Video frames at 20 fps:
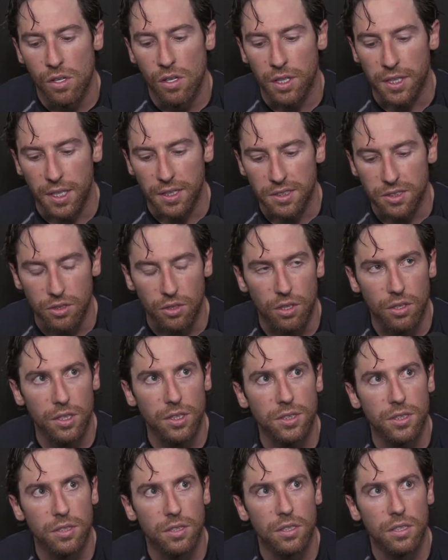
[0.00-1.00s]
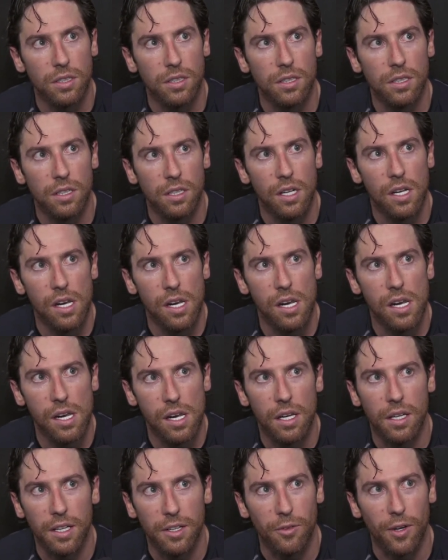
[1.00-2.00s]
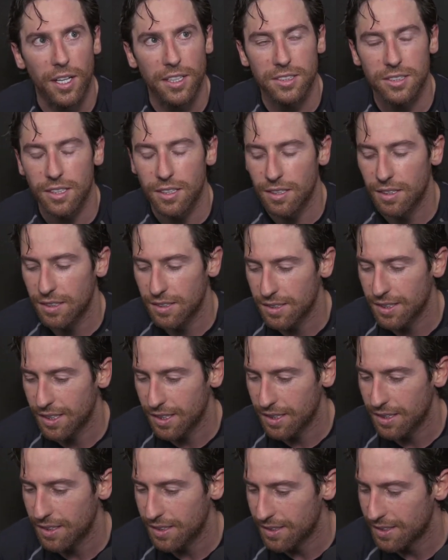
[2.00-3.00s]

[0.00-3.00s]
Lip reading: Against the Oilers and Rexall, yeah.